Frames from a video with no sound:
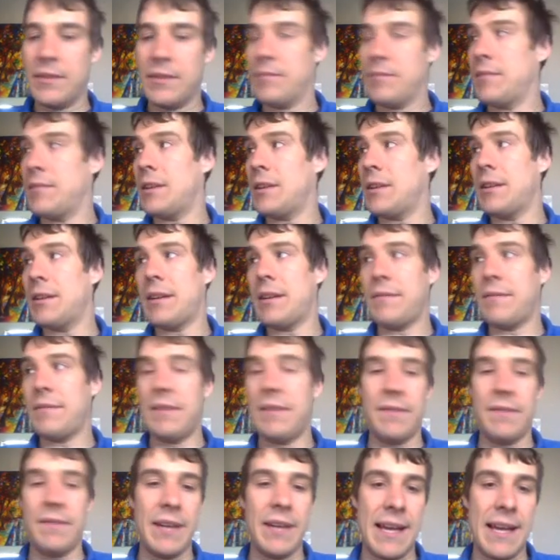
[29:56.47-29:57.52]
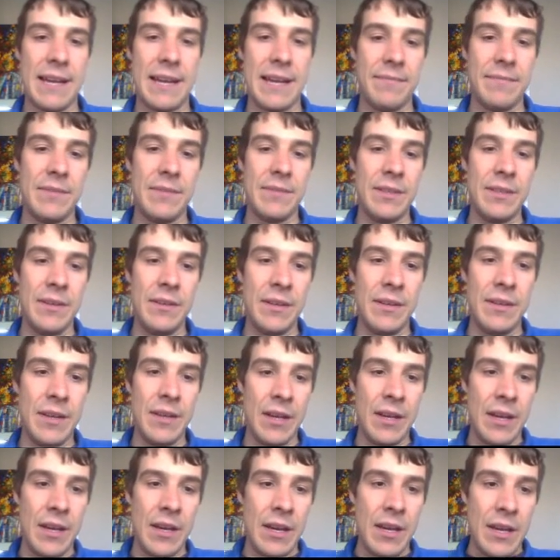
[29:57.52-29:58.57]
a lot of different atoms.
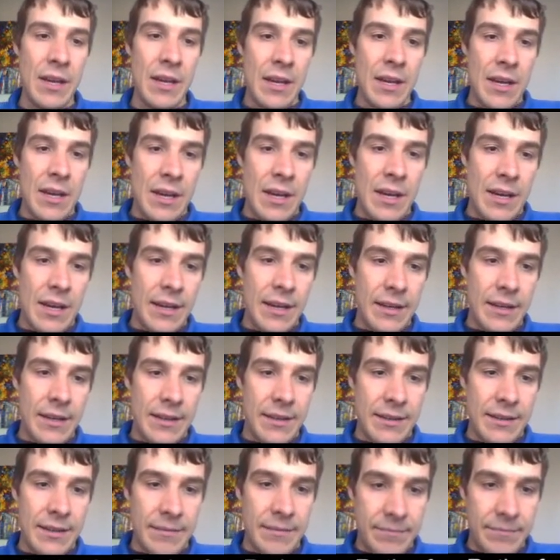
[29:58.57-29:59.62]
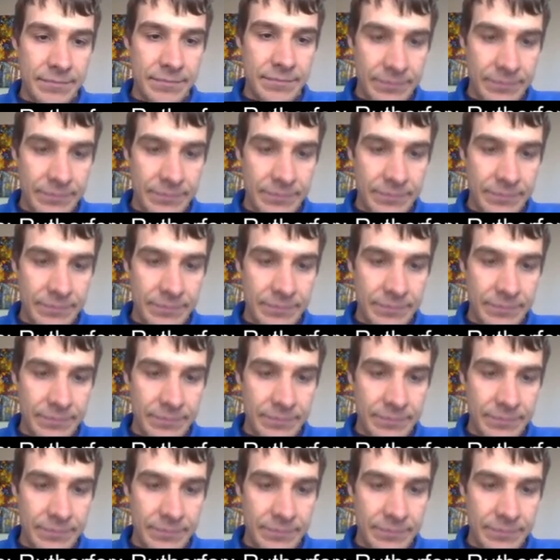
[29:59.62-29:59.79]
So